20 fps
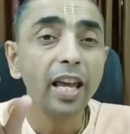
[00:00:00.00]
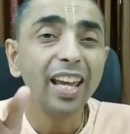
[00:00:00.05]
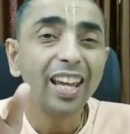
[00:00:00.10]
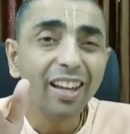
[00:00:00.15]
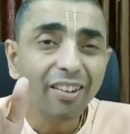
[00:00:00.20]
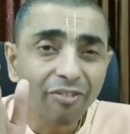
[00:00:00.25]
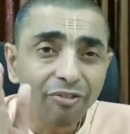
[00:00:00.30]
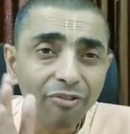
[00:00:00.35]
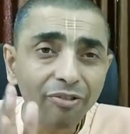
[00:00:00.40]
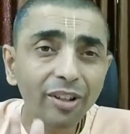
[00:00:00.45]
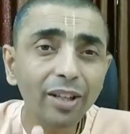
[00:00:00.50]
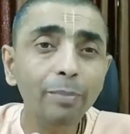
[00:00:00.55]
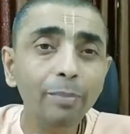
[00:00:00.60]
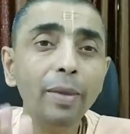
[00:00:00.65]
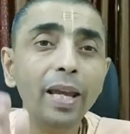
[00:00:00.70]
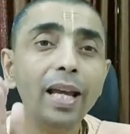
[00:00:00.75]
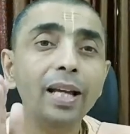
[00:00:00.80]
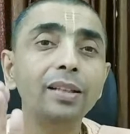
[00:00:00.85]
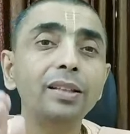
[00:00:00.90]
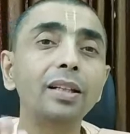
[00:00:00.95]
If we
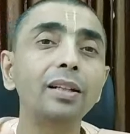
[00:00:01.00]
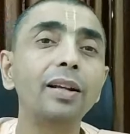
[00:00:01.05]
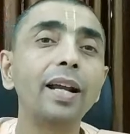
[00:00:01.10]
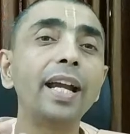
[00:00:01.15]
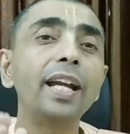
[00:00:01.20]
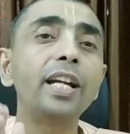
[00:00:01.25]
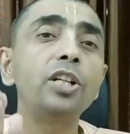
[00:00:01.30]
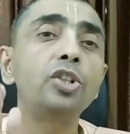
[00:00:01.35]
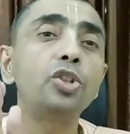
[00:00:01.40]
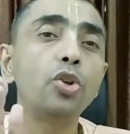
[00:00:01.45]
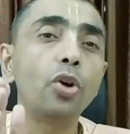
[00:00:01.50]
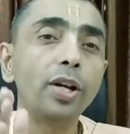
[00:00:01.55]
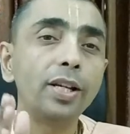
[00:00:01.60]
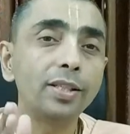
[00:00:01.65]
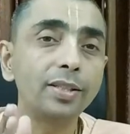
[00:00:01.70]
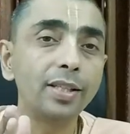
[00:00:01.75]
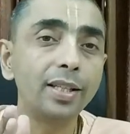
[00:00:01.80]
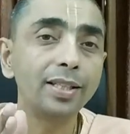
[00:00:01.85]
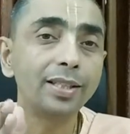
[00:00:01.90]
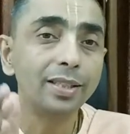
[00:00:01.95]
make the right
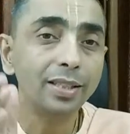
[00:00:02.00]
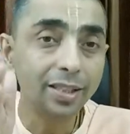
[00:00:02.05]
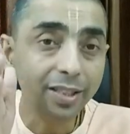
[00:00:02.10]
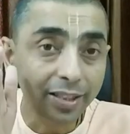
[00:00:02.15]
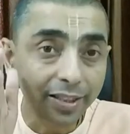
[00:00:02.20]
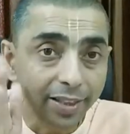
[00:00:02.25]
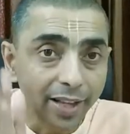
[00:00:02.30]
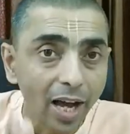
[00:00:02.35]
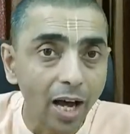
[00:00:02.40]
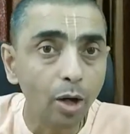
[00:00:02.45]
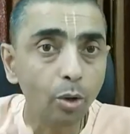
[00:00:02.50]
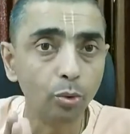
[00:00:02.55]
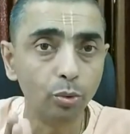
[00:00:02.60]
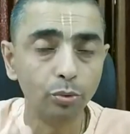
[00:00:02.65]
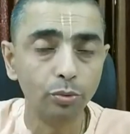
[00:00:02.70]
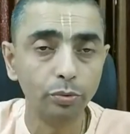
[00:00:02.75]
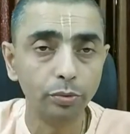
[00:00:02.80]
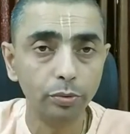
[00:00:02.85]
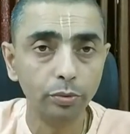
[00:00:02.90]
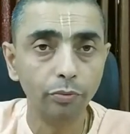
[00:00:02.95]
choices now,
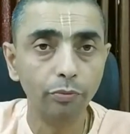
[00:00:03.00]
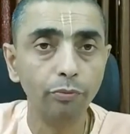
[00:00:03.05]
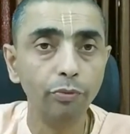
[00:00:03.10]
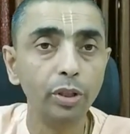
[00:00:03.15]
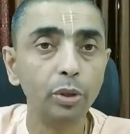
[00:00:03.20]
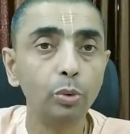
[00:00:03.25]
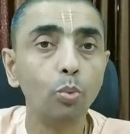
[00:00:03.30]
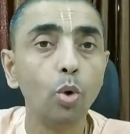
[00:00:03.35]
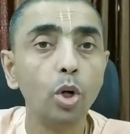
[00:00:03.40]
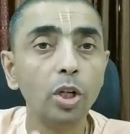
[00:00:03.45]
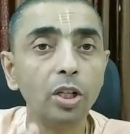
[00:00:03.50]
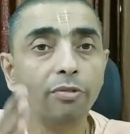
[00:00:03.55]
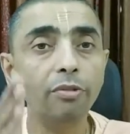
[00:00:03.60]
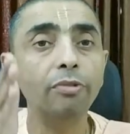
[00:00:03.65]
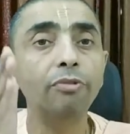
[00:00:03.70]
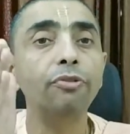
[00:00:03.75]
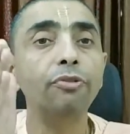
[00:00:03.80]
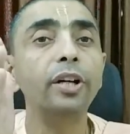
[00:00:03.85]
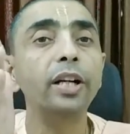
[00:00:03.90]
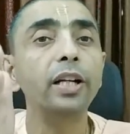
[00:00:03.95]
with whatever
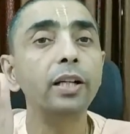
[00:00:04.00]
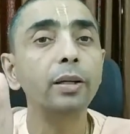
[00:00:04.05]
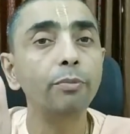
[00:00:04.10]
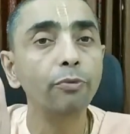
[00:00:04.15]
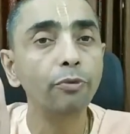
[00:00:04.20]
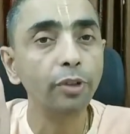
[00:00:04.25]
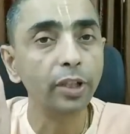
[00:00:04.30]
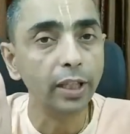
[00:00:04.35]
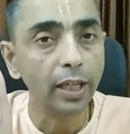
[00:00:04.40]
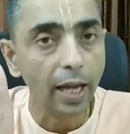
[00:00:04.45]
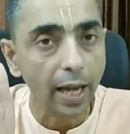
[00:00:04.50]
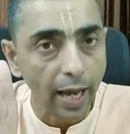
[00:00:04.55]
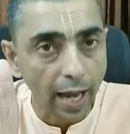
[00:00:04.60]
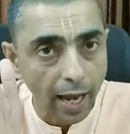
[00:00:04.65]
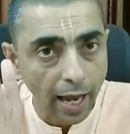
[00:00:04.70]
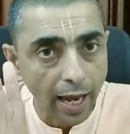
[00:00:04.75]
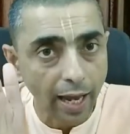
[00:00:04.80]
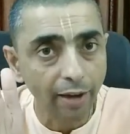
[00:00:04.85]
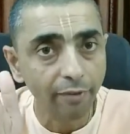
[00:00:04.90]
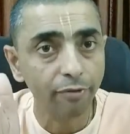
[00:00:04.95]
freedom we
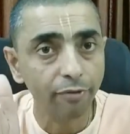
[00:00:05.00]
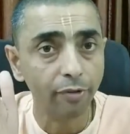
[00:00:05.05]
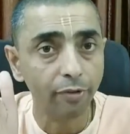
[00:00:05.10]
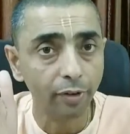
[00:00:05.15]
have